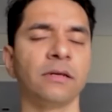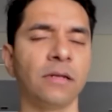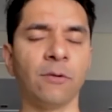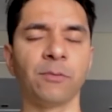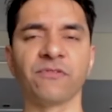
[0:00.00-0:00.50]

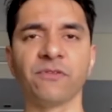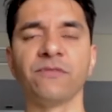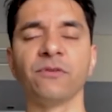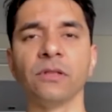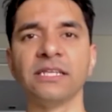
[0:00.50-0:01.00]
I would prefer
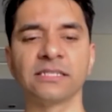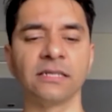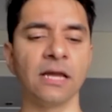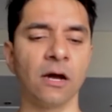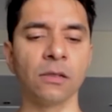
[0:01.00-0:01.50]
if you
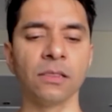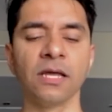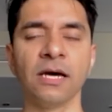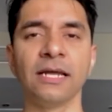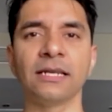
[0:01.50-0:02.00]
listen now,
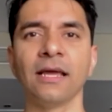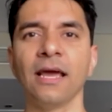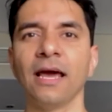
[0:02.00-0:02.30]
learn it.